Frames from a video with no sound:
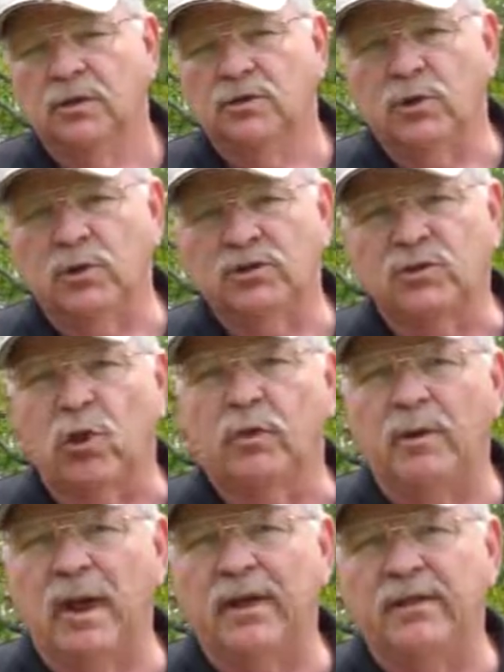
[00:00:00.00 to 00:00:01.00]
So a
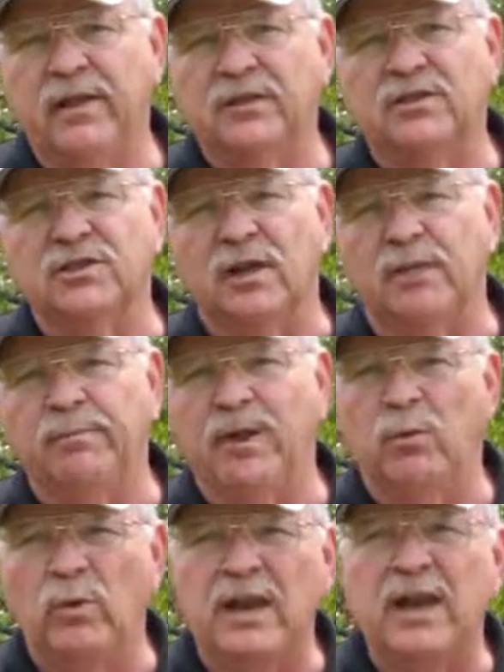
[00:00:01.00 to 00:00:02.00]
storm like this is
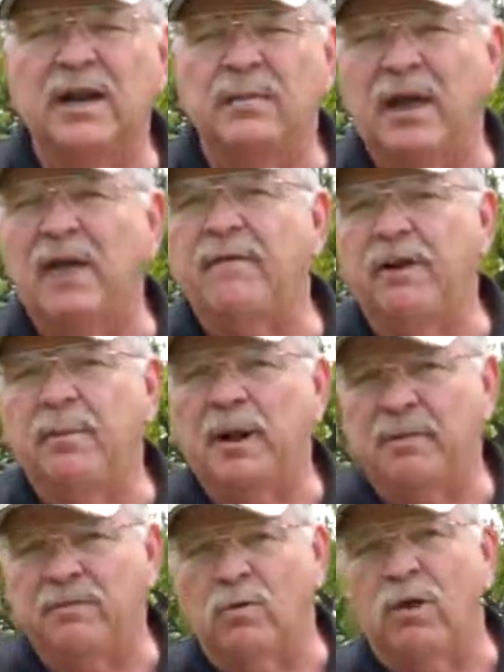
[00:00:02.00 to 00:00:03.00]
something we end up having to
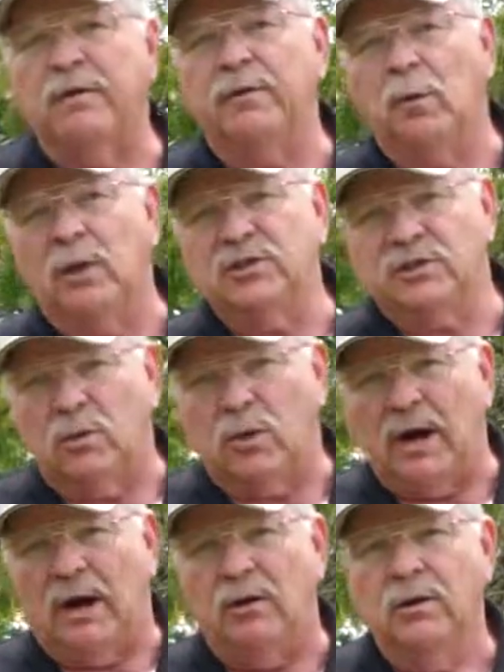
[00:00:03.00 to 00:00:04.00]
pay for every once in a
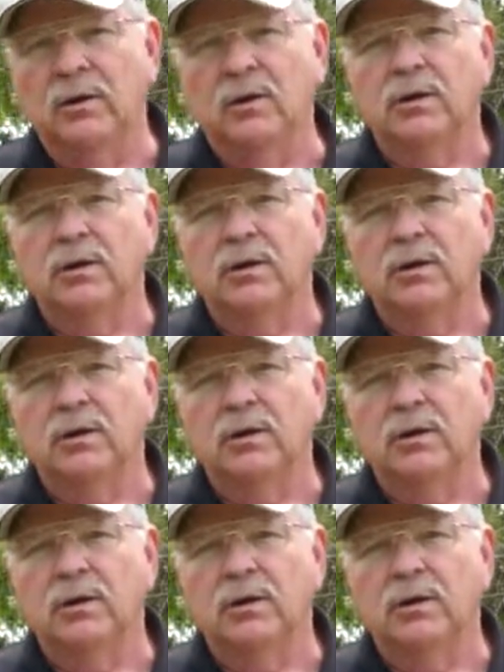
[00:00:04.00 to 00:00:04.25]
while.